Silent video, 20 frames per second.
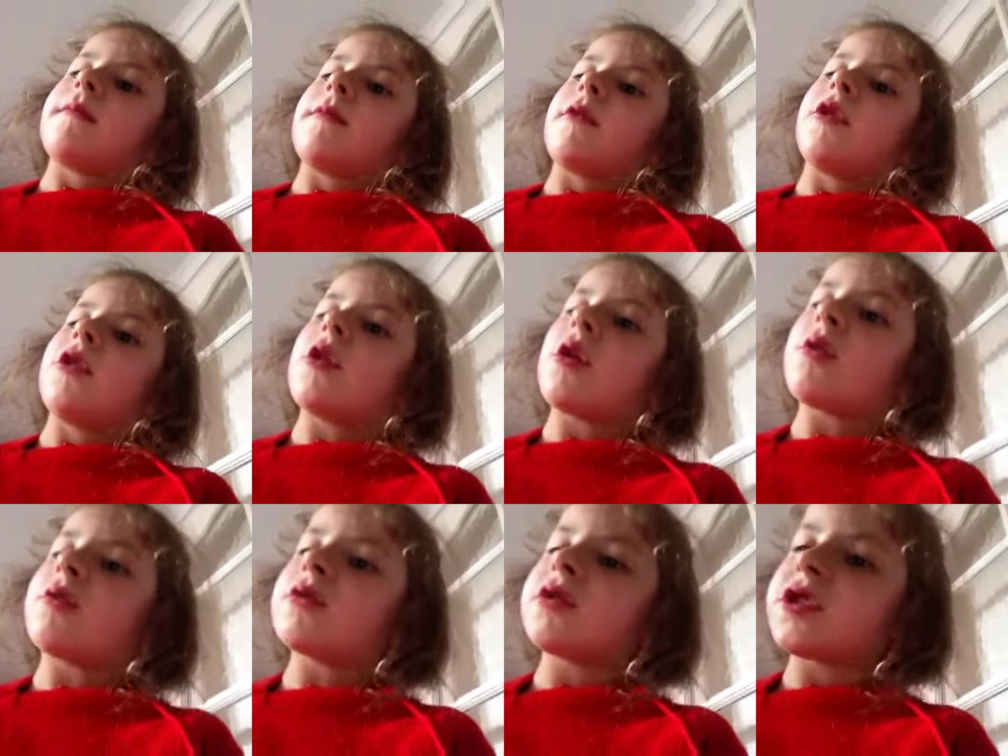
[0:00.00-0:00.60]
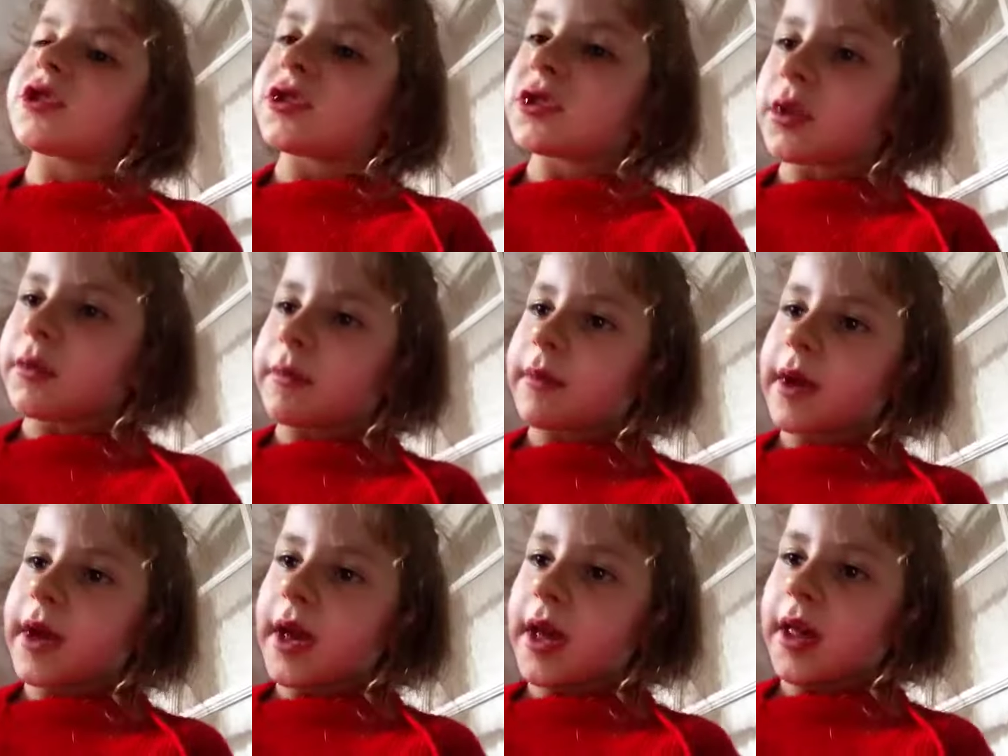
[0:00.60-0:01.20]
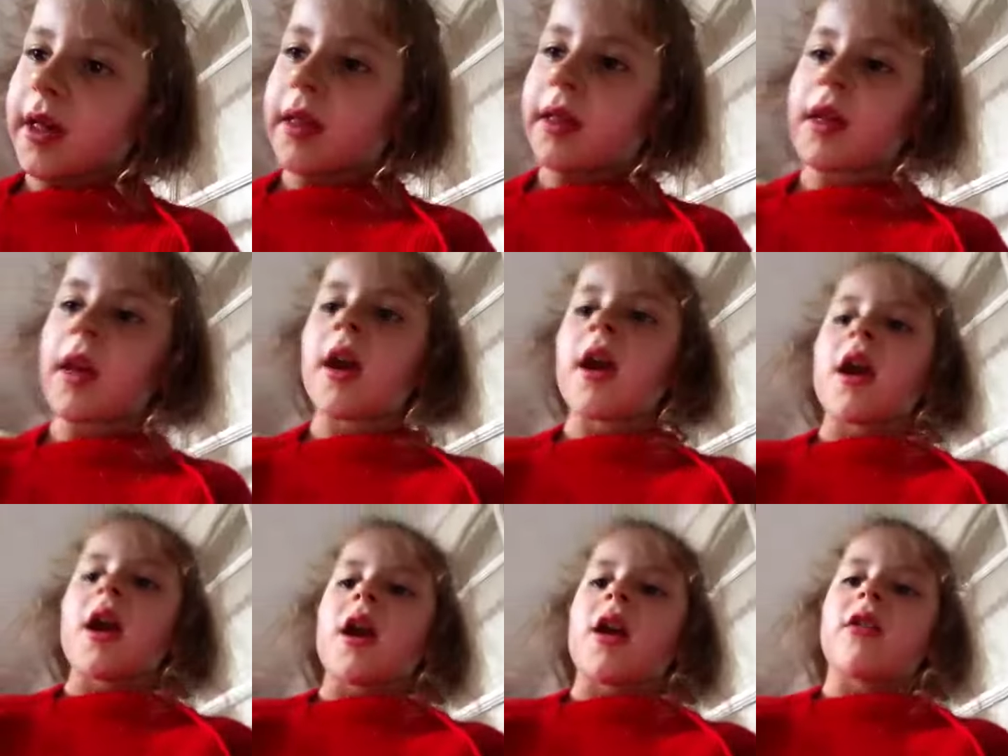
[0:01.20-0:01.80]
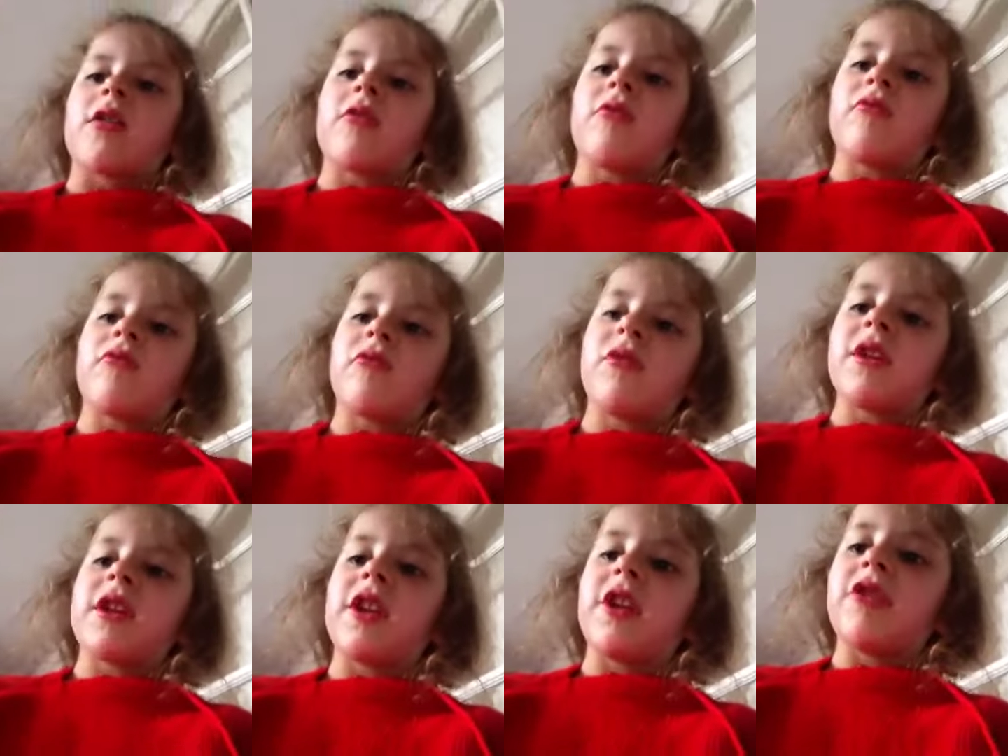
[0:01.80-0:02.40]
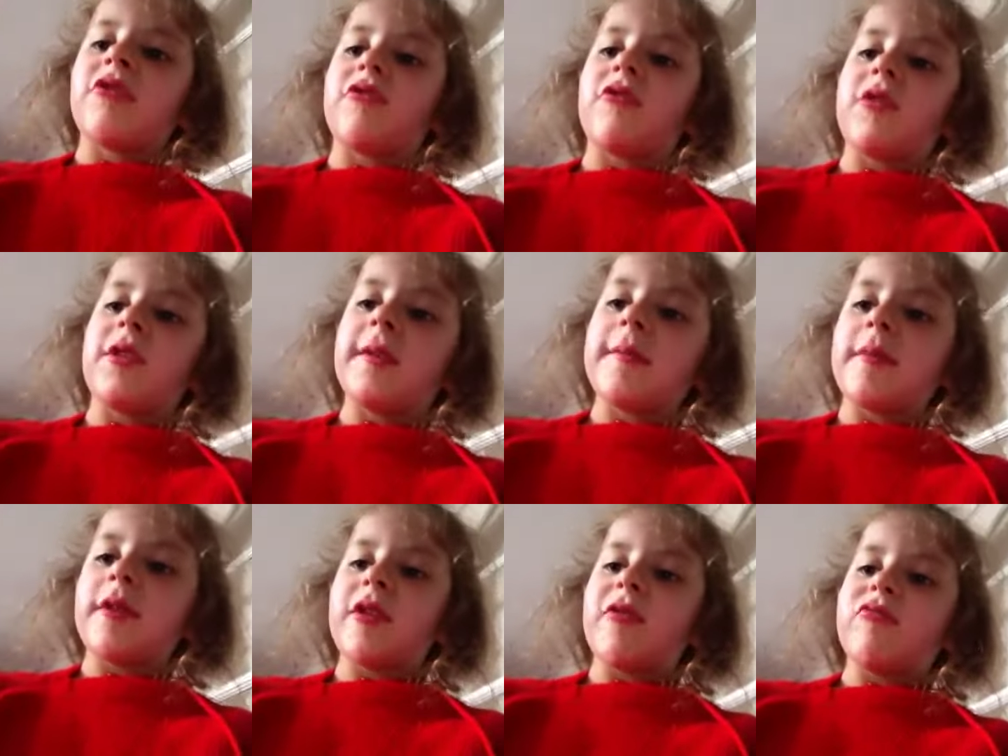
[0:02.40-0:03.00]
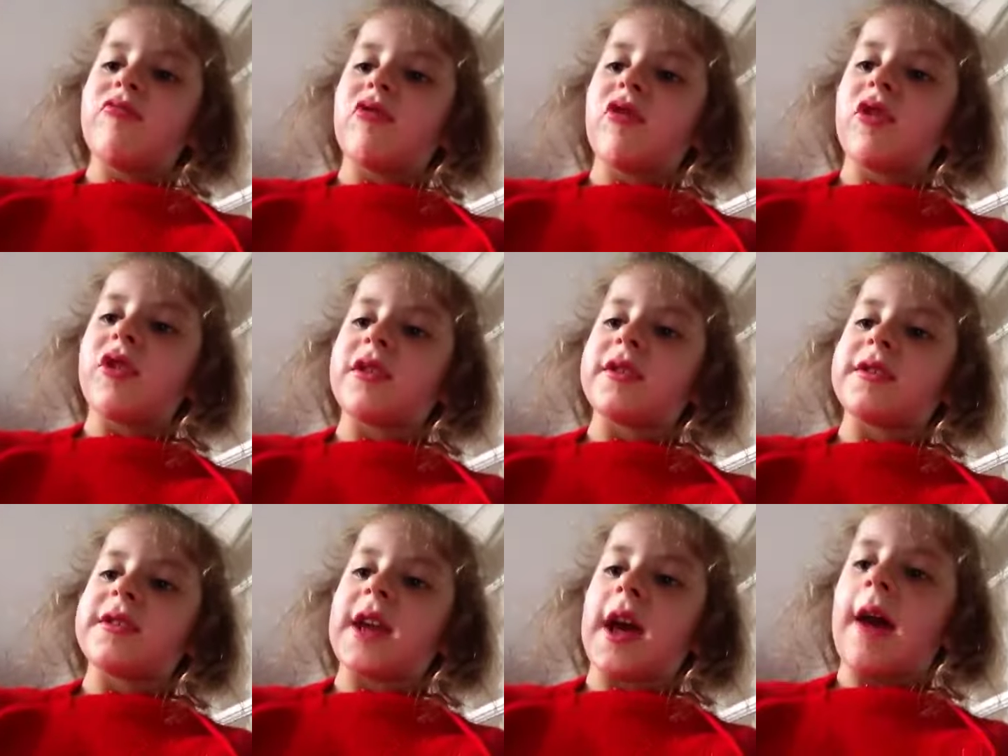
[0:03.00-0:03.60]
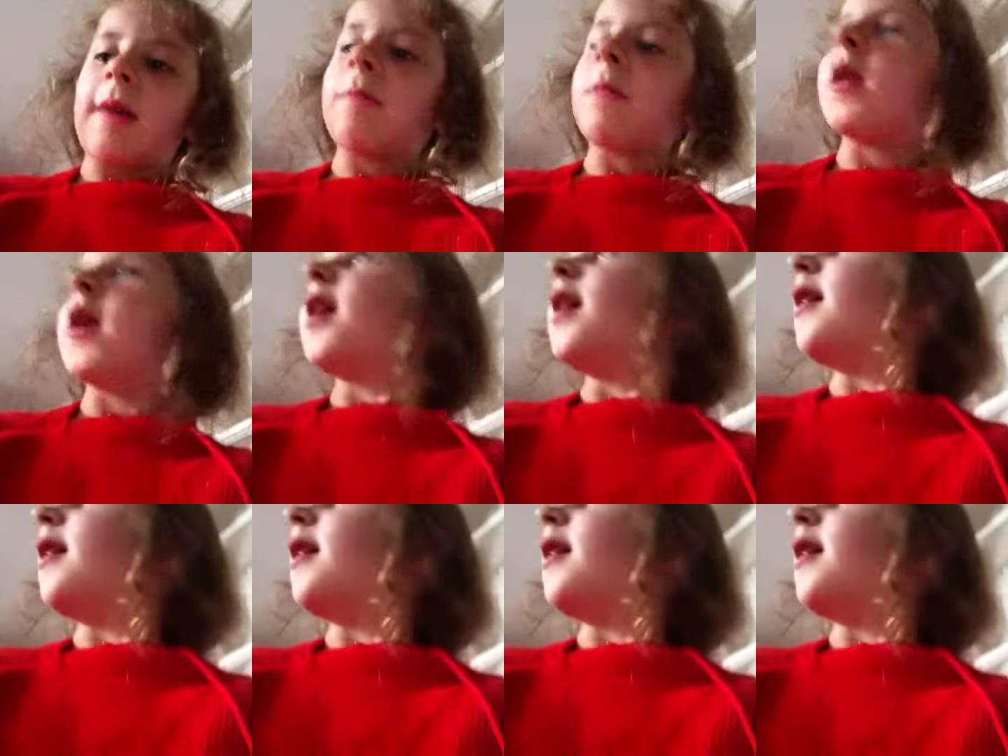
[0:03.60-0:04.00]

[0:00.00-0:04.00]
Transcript: Do you know what the summer is? It's a really creepy rock dam.